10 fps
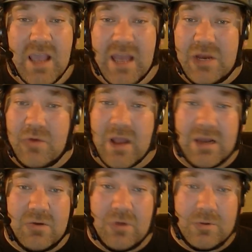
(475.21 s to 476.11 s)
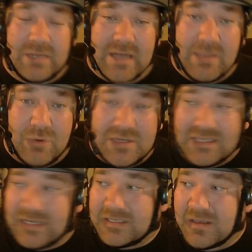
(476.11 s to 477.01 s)
and you're rocking and rolling with a
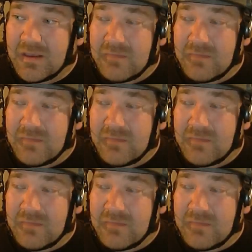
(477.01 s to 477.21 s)
9.6,